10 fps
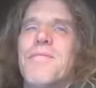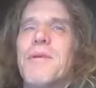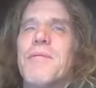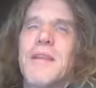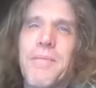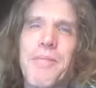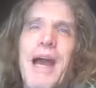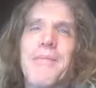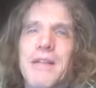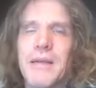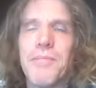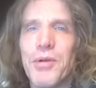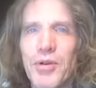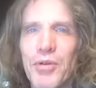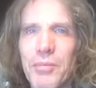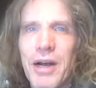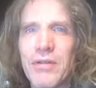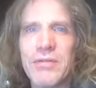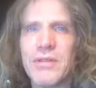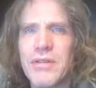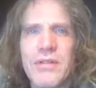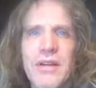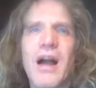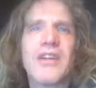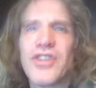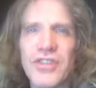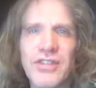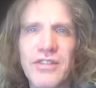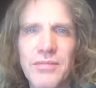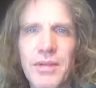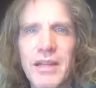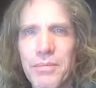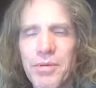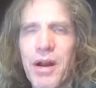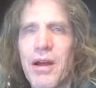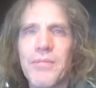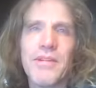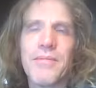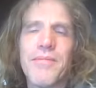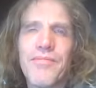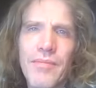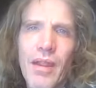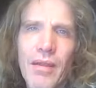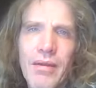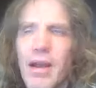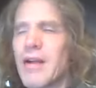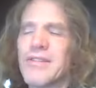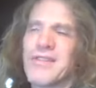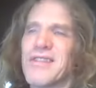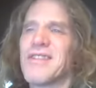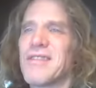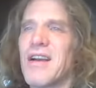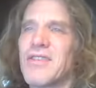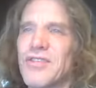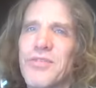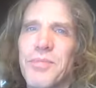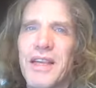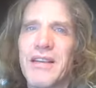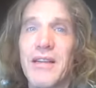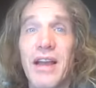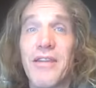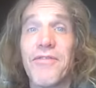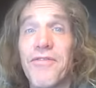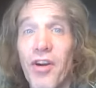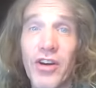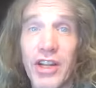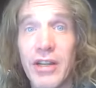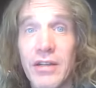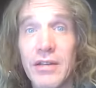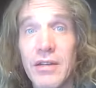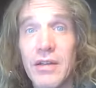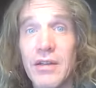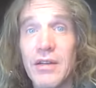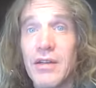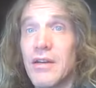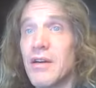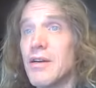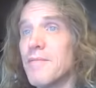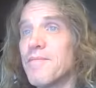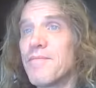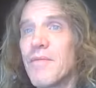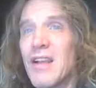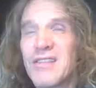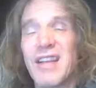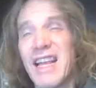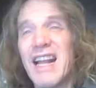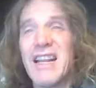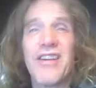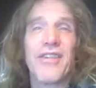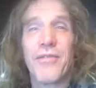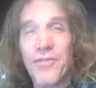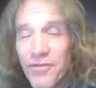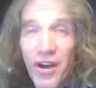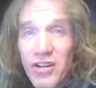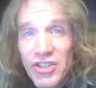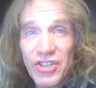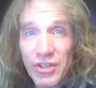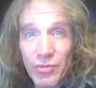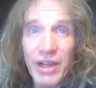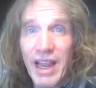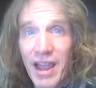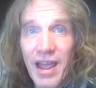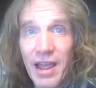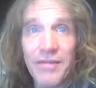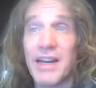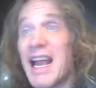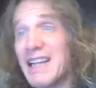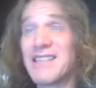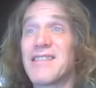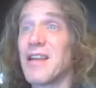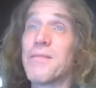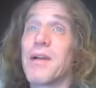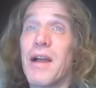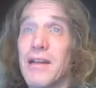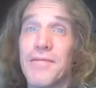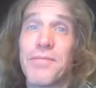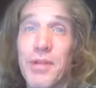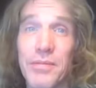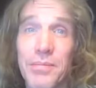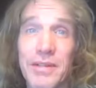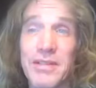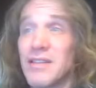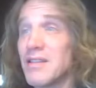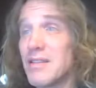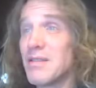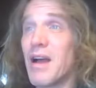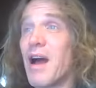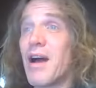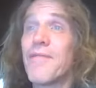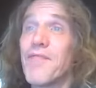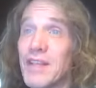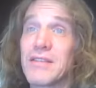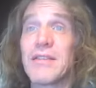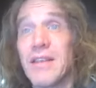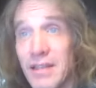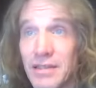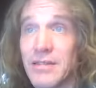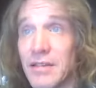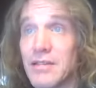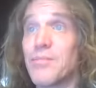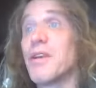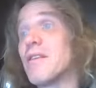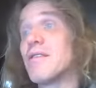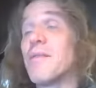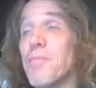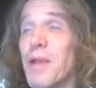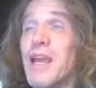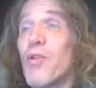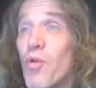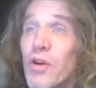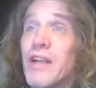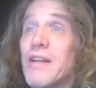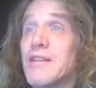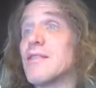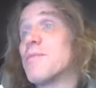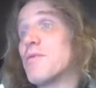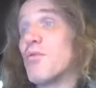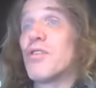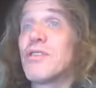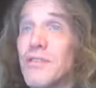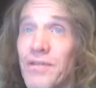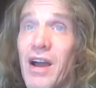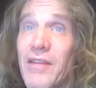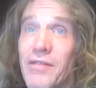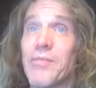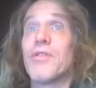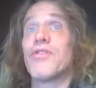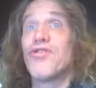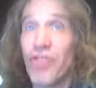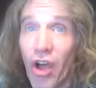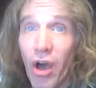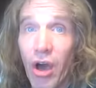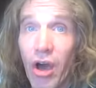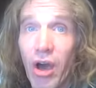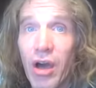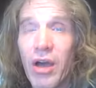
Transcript: bibbly babbly boo about consciousness being a problem? Consciousness not just being like farting. Um, it's like any other function we have. It has some kind of purpose. It obviously exists because it made organisms more survivable. Duh.